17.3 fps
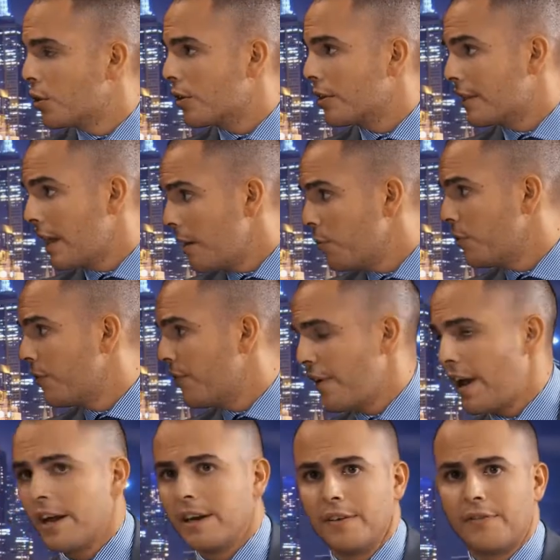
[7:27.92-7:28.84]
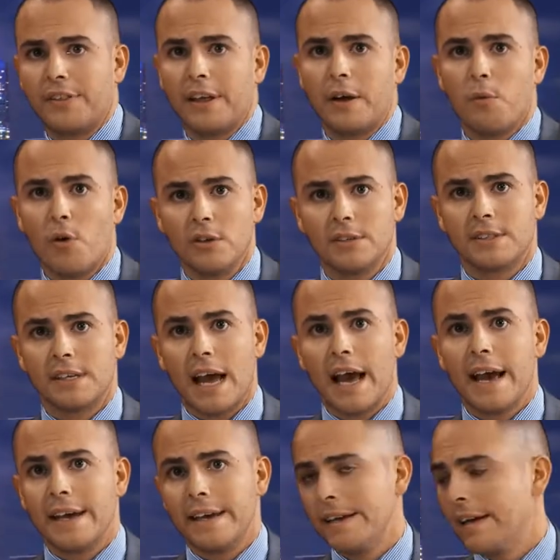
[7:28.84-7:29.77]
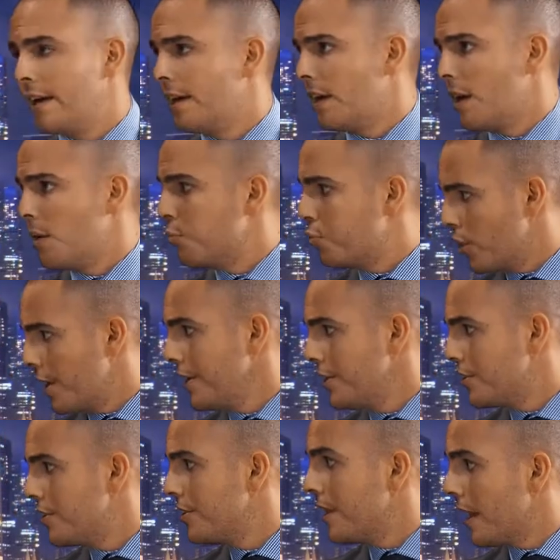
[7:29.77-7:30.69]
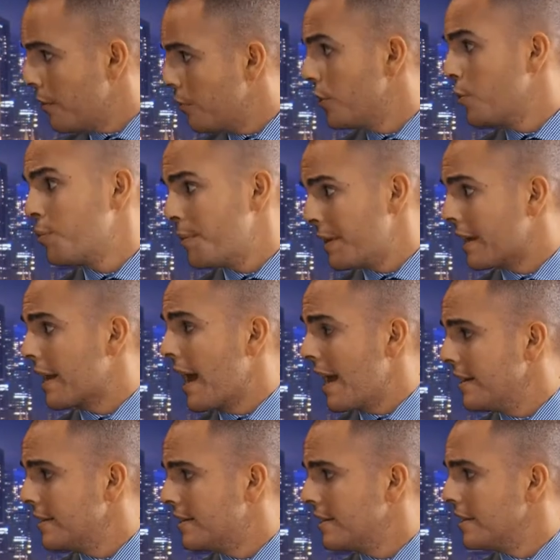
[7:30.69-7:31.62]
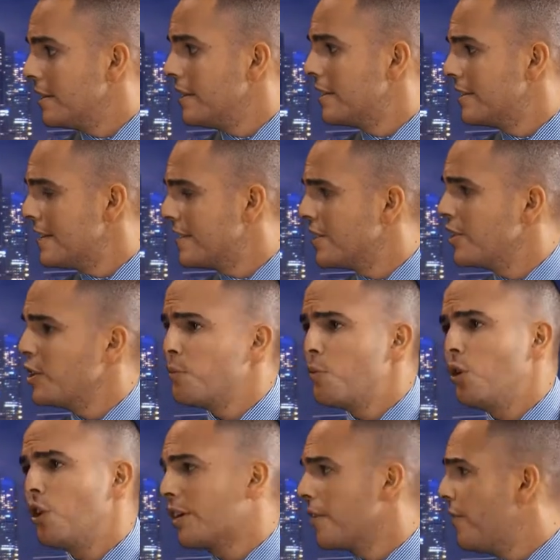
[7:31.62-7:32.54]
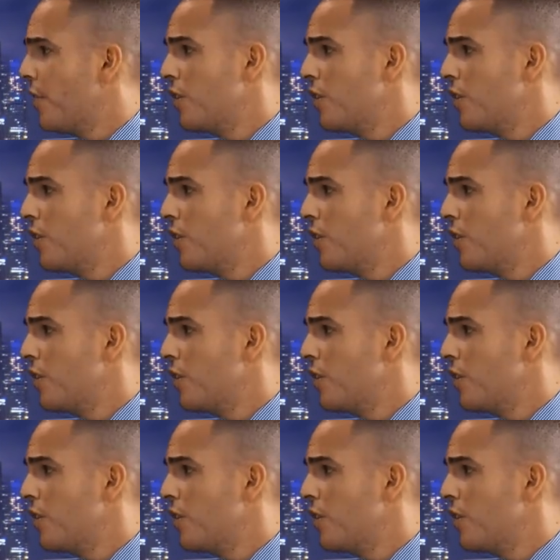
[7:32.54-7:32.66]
look, that would found if there was a breach, that there would be a case in the sense that you're more like a